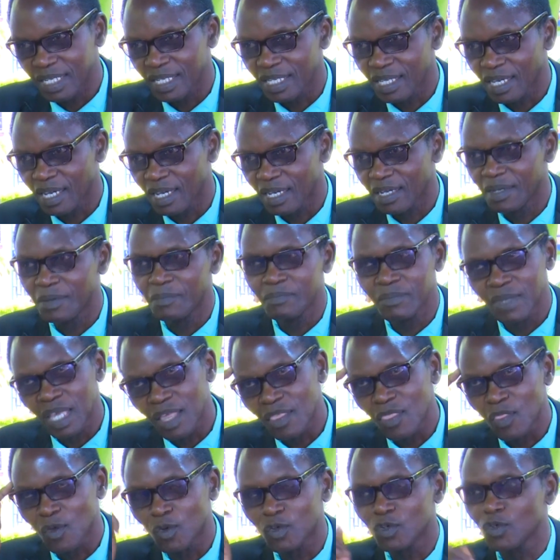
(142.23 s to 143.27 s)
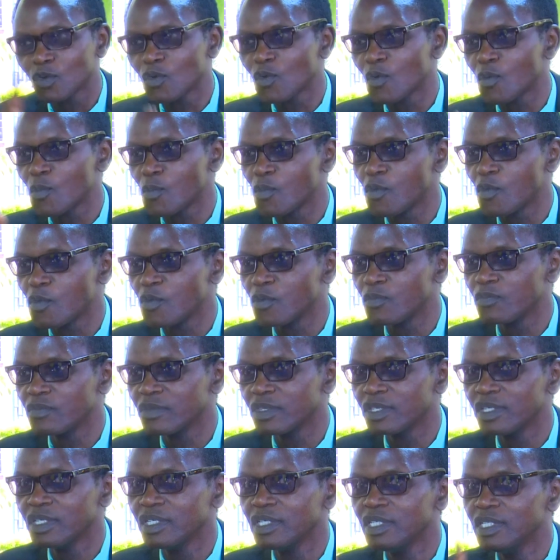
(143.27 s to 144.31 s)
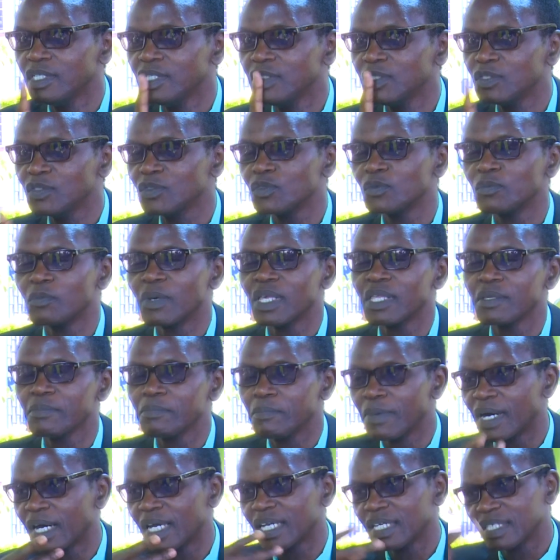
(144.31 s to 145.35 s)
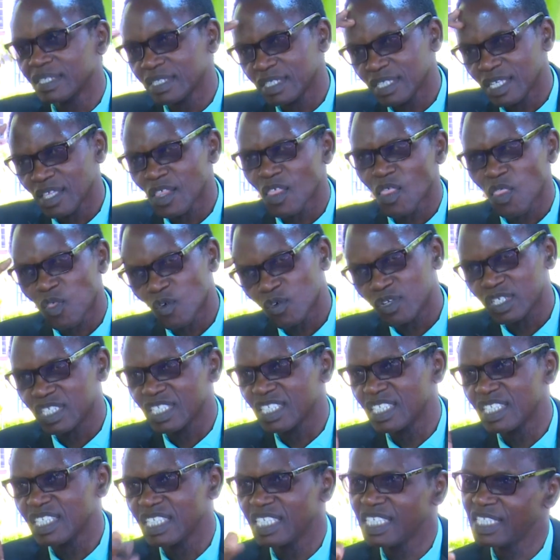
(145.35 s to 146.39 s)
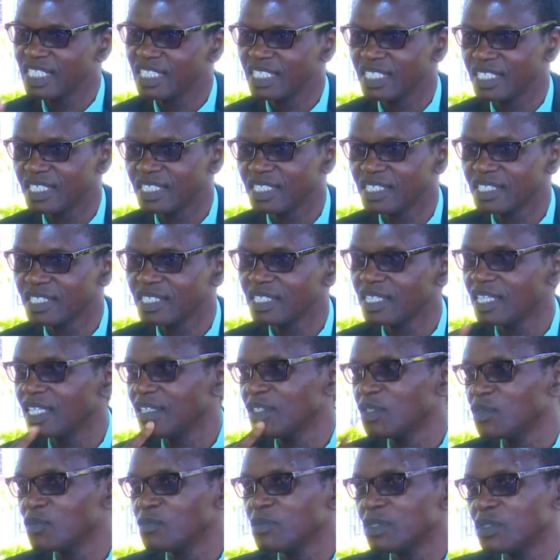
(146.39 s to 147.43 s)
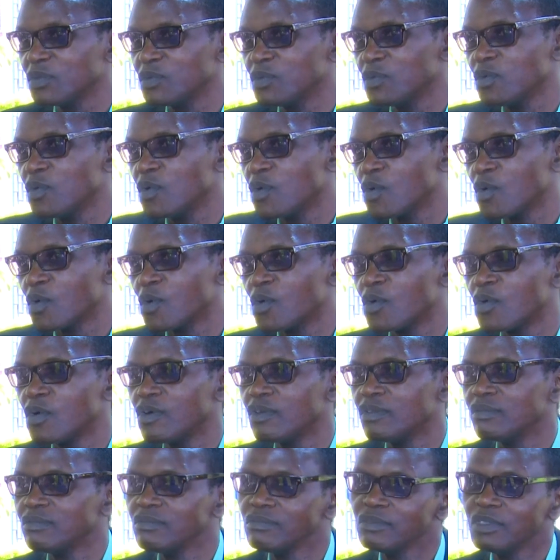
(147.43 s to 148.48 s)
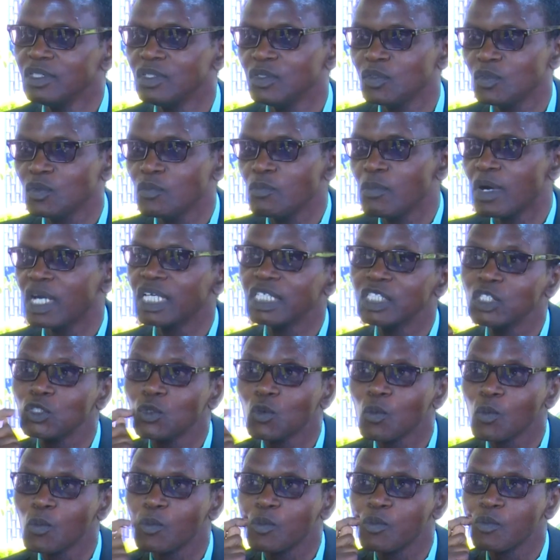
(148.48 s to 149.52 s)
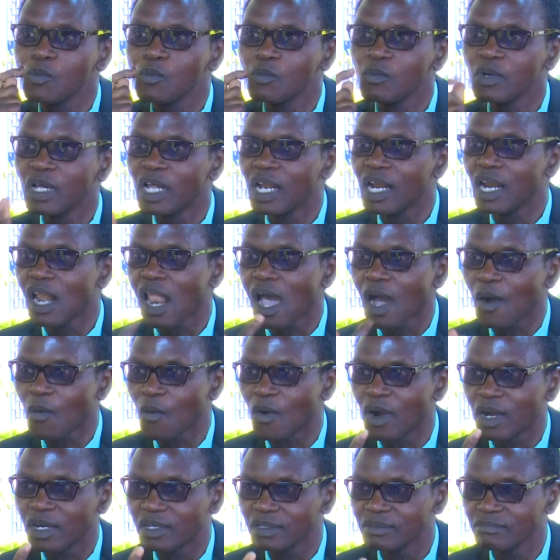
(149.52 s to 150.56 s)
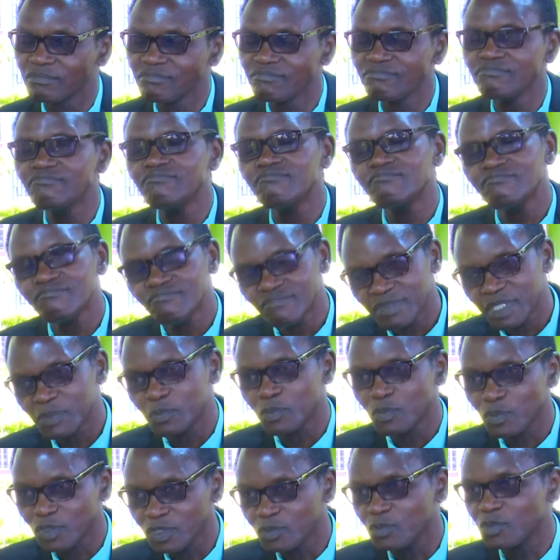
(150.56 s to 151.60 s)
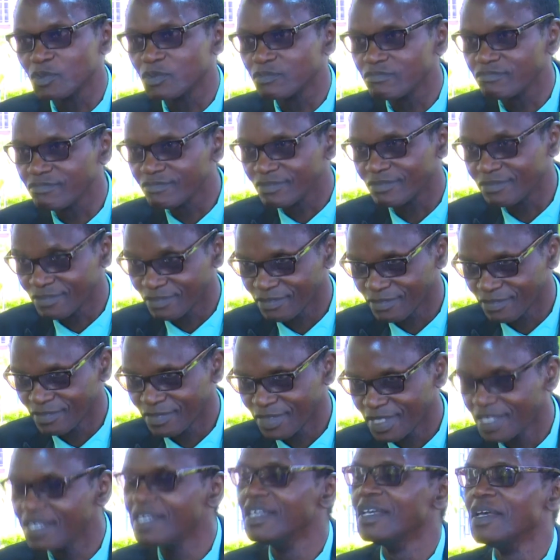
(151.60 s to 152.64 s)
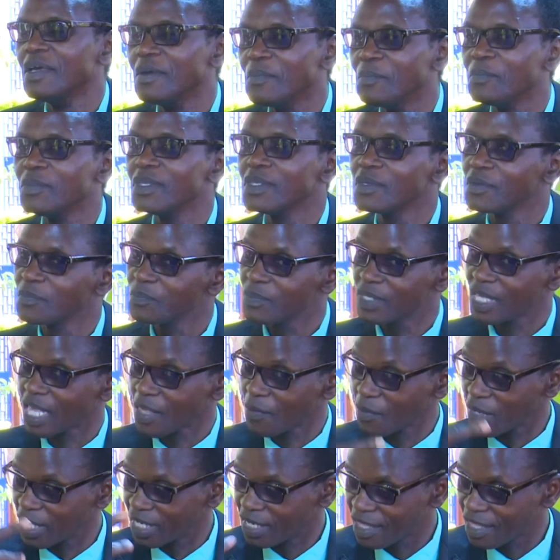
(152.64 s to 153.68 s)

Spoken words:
It started as a headache. So my parents thought it is a simple sickness. So they went in a chemistry and they bought some medicine.